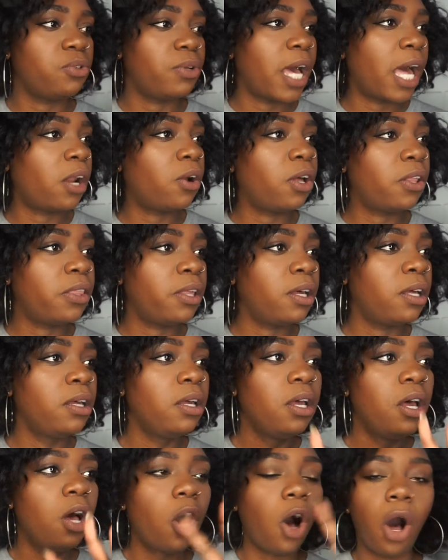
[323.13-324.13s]
you got all
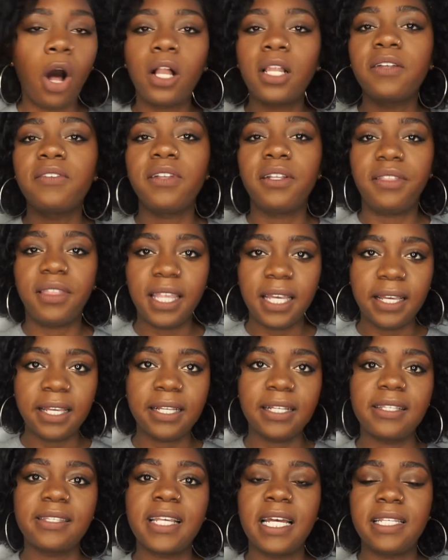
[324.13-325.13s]
of the
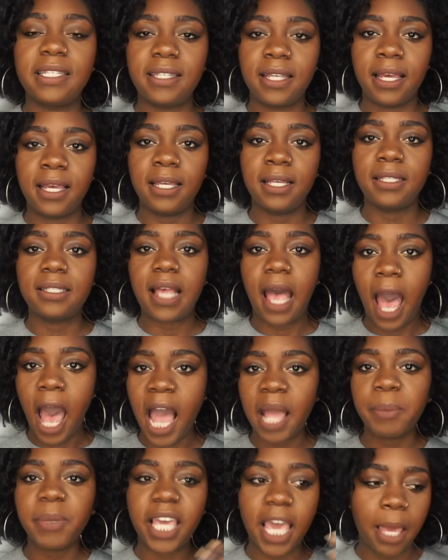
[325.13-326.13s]
things that says
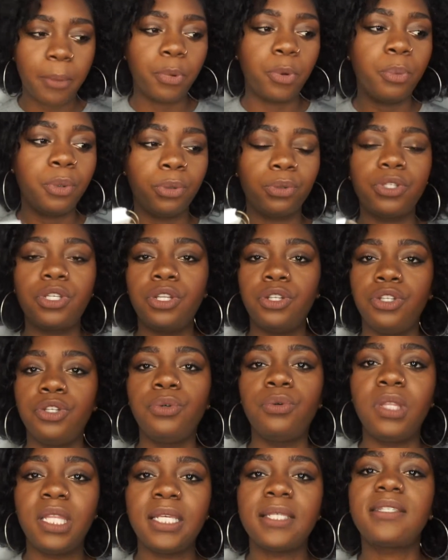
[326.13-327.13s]
I'm capable to
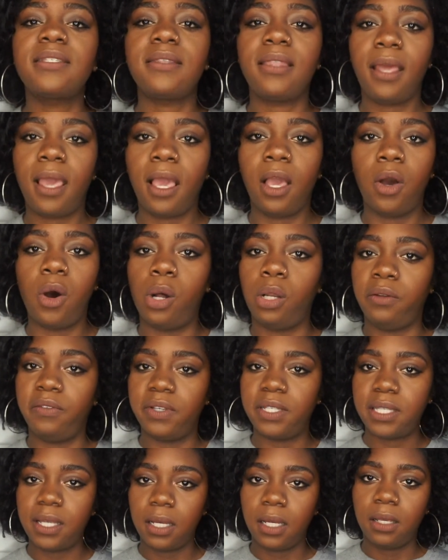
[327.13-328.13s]
do this thing all of
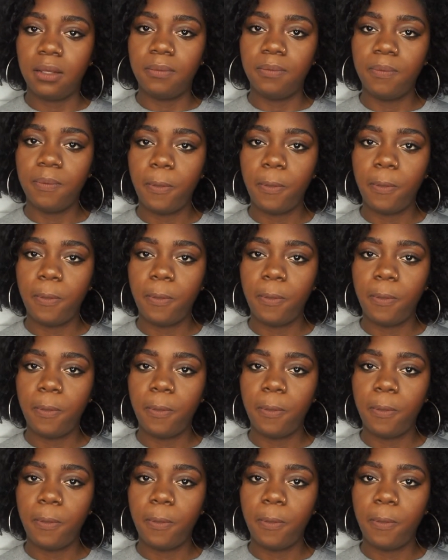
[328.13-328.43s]
a sudden.